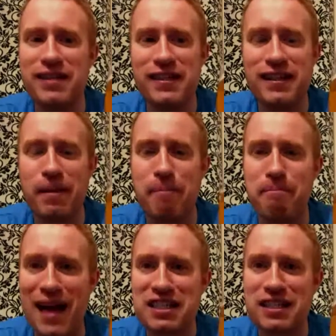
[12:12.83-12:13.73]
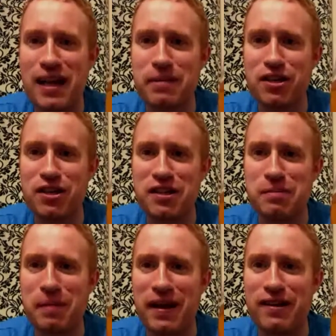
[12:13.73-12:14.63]
is that the mash temperature of this
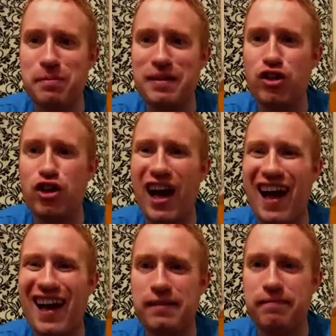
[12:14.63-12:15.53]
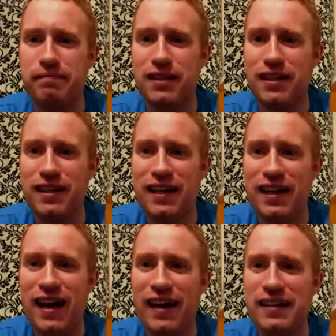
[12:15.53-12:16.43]
beer has been too high.
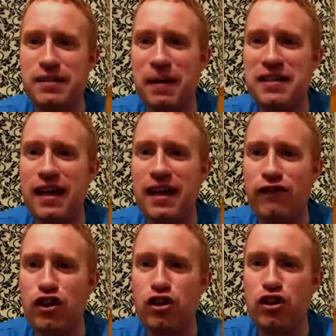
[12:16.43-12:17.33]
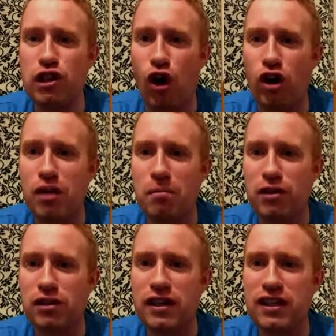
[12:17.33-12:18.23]
And especially if you use lager
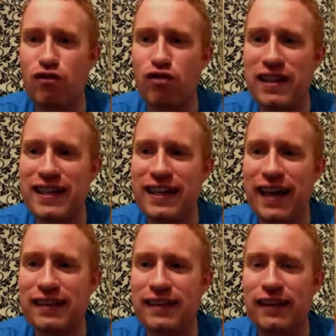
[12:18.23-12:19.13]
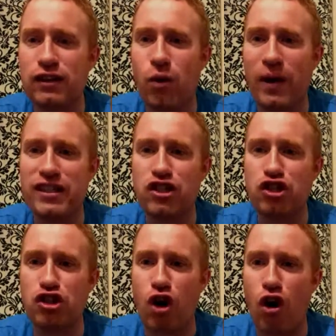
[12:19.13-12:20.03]
malt, you really get that quite
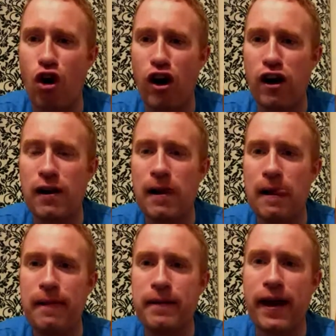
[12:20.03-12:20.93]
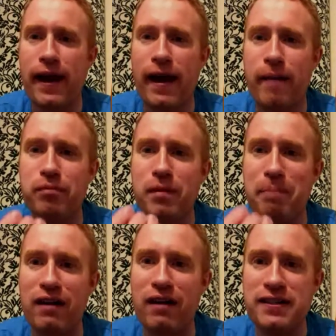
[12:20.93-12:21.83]
sour
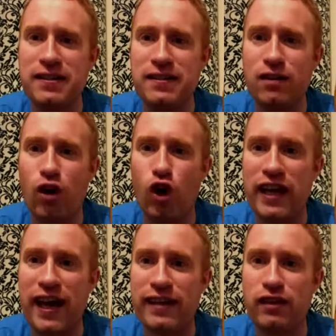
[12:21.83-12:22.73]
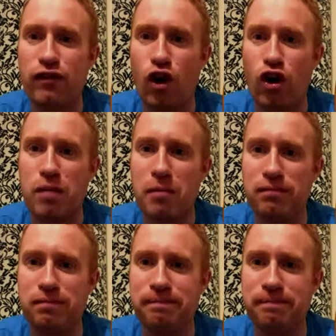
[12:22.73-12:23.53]
bitterness on the end of lager malt.